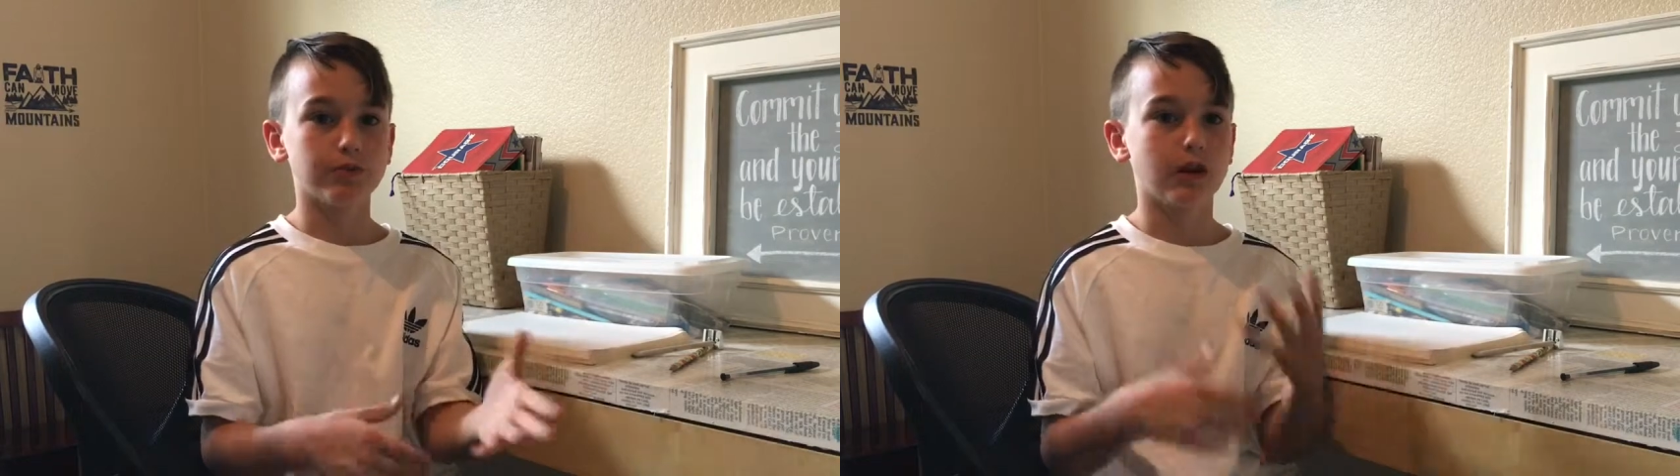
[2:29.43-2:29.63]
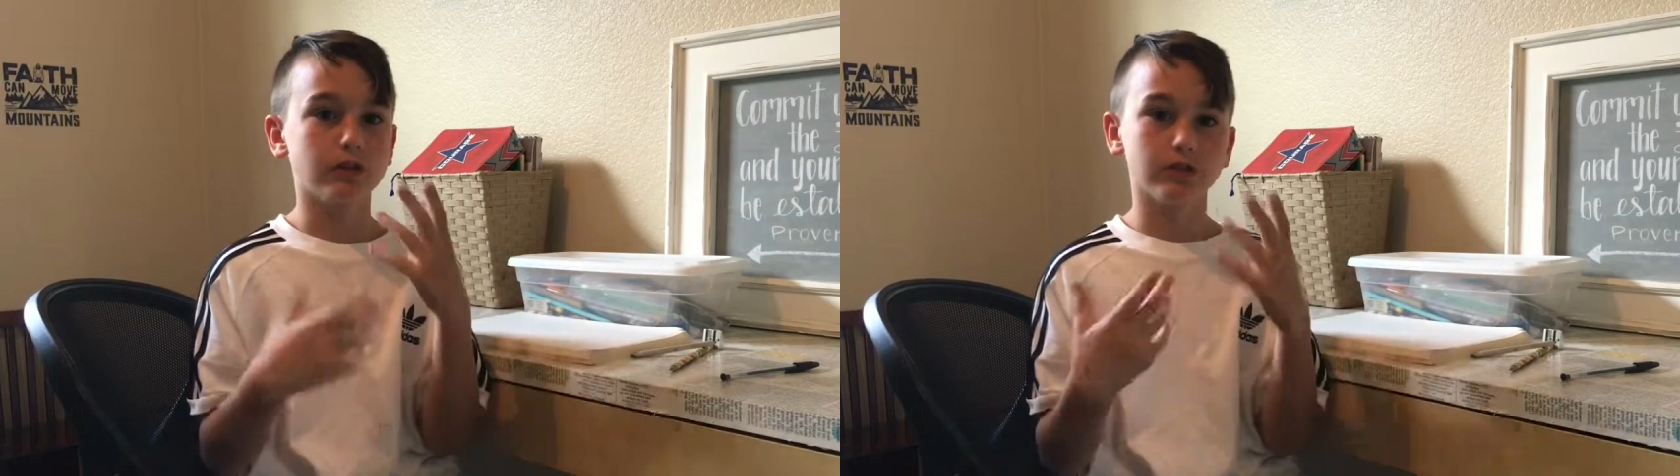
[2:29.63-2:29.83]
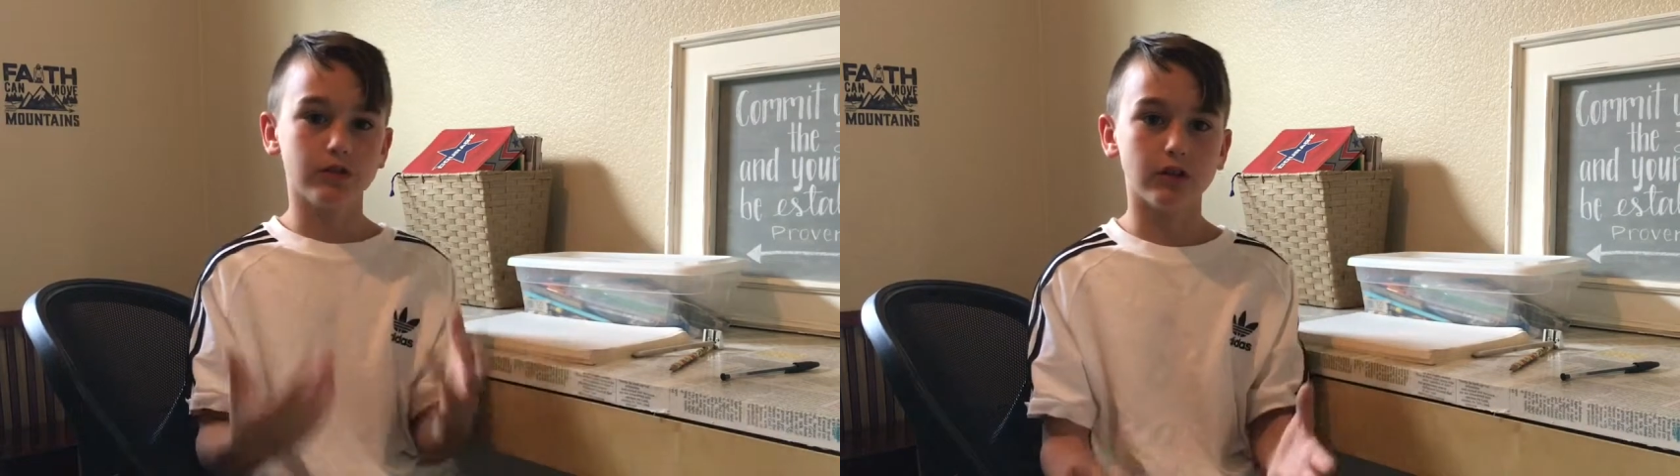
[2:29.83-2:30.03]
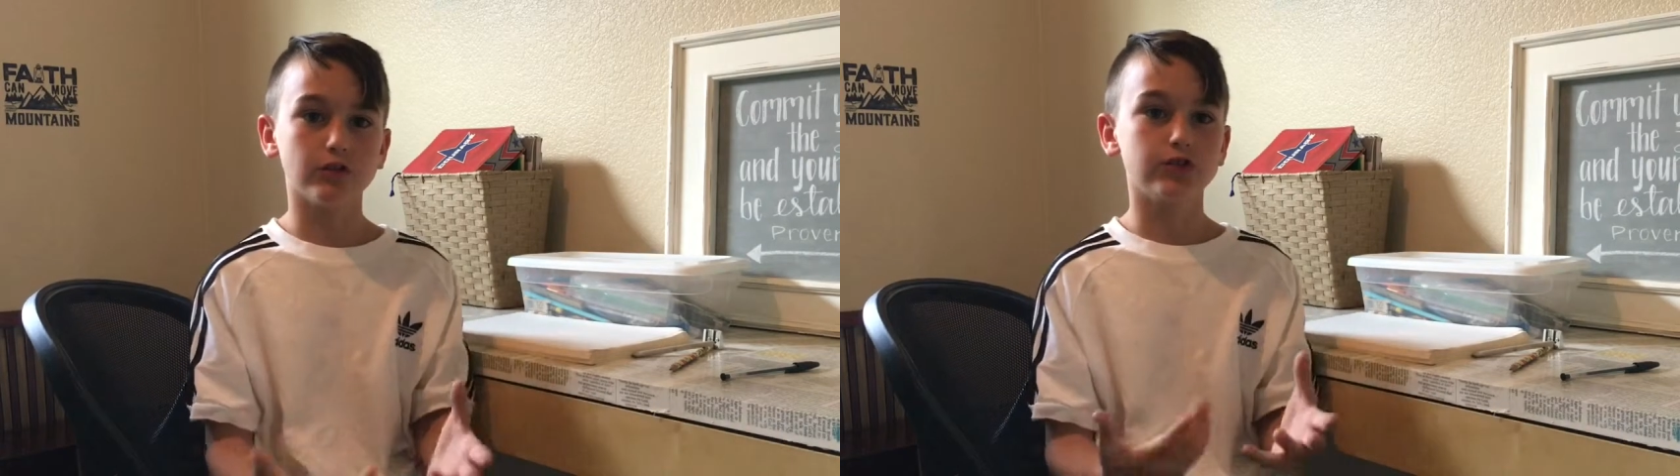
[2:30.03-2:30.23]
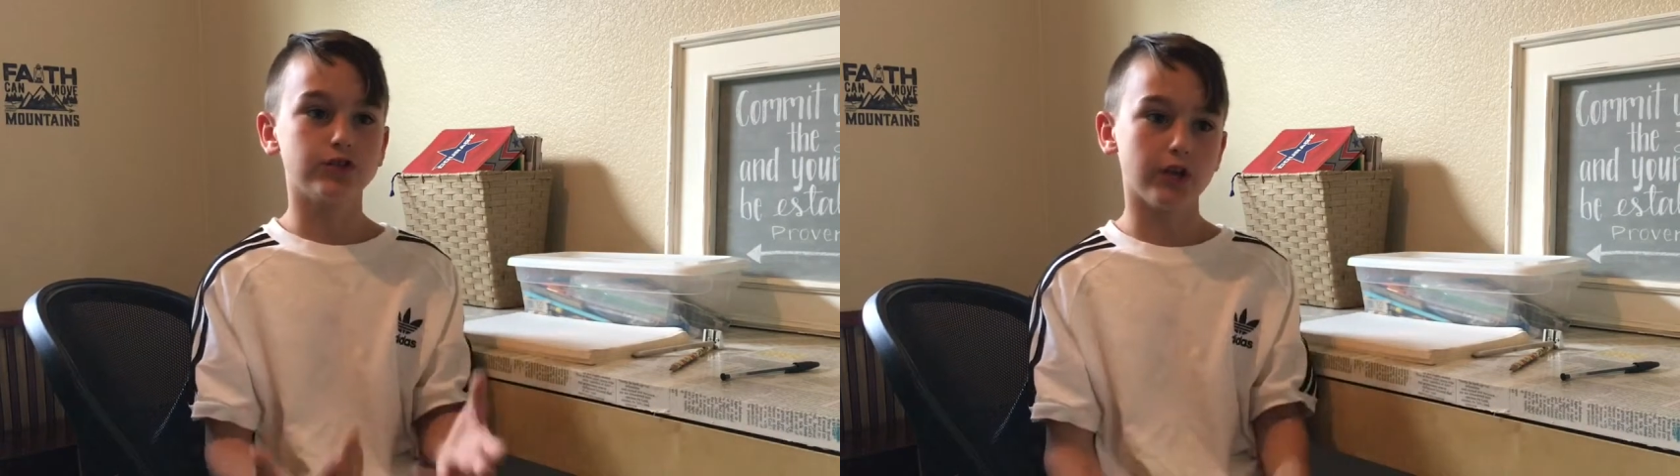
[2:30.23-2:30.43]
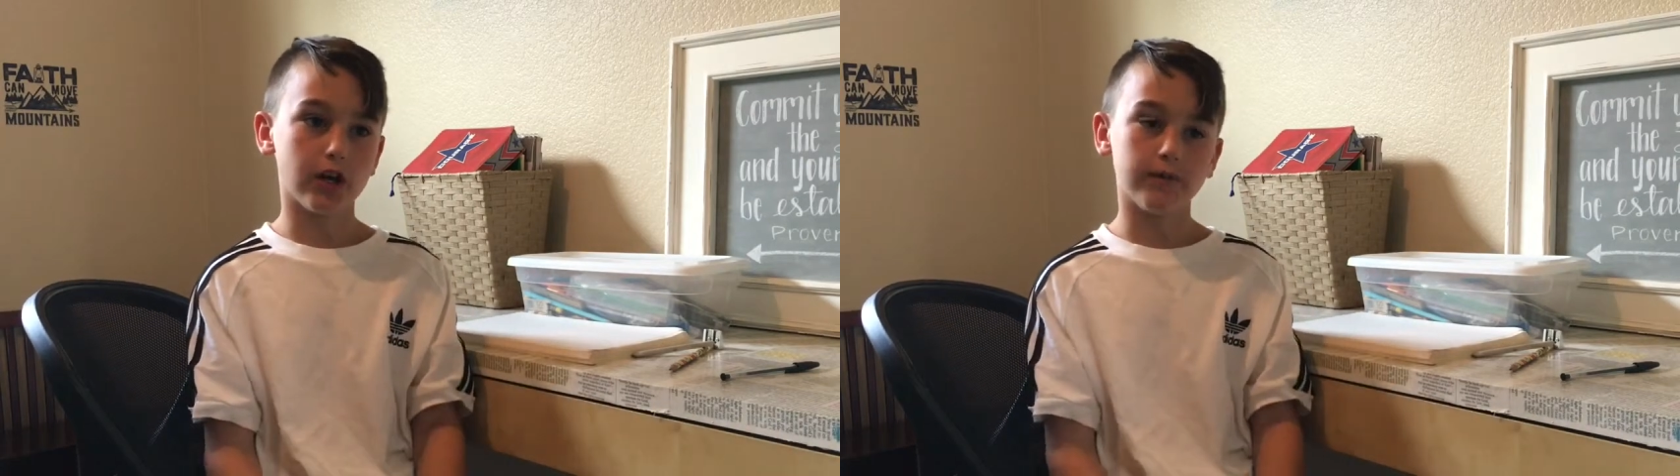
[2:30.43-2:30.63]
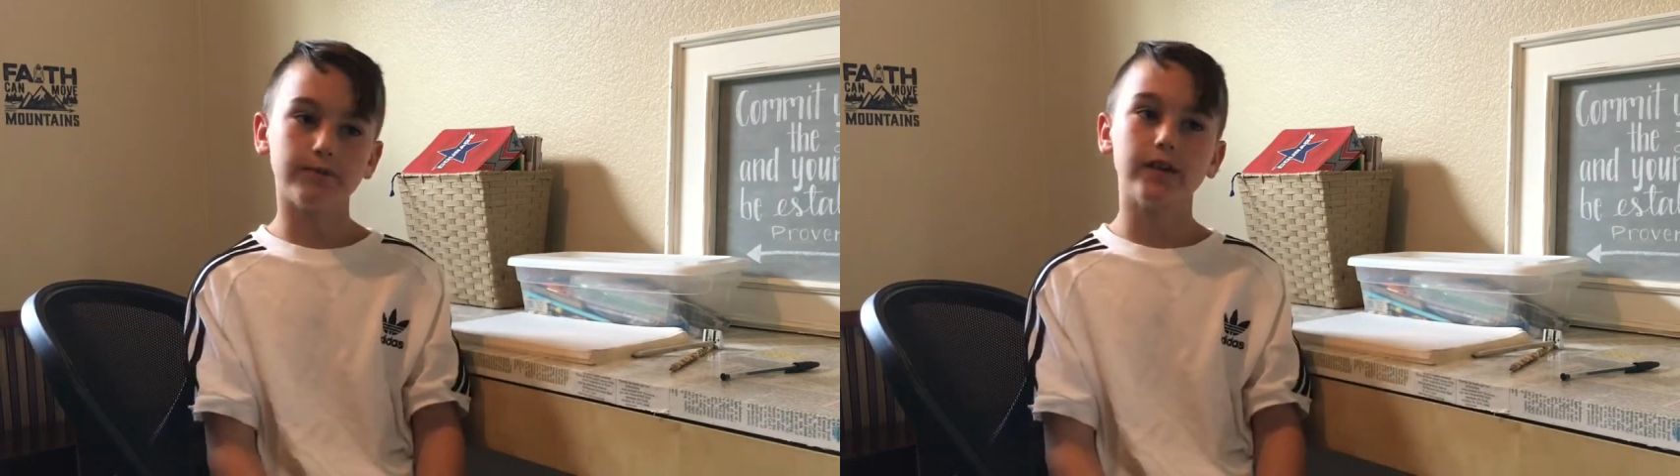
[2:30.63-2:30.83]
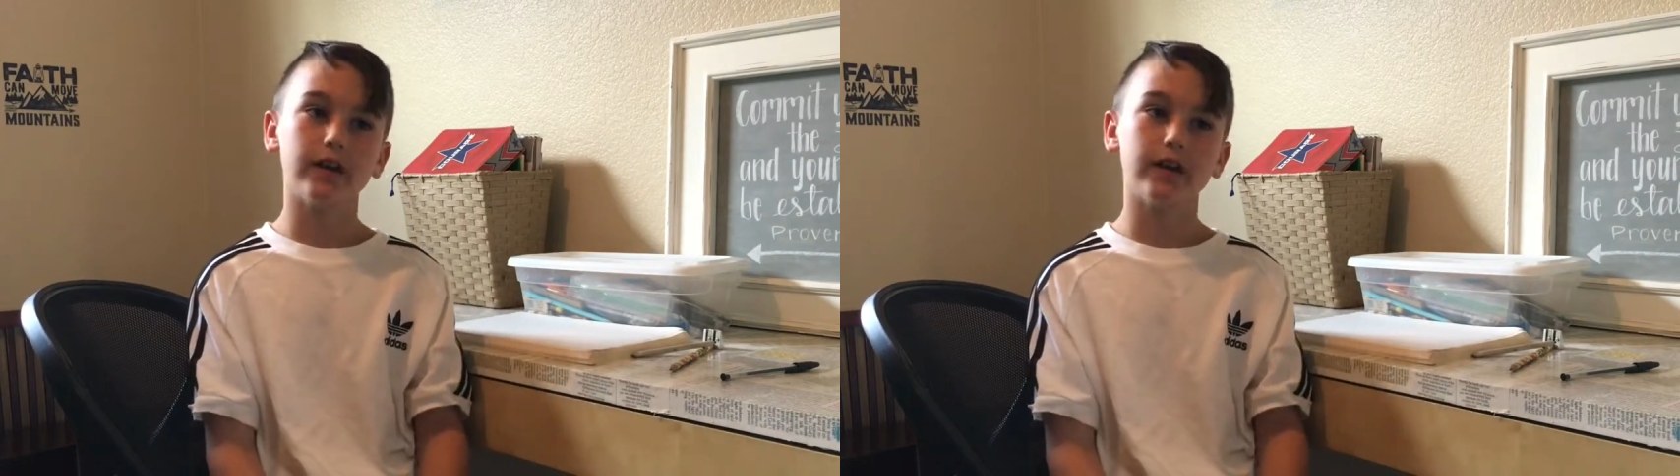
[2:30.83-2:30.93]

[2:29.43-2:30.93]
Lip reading: but I'll know some,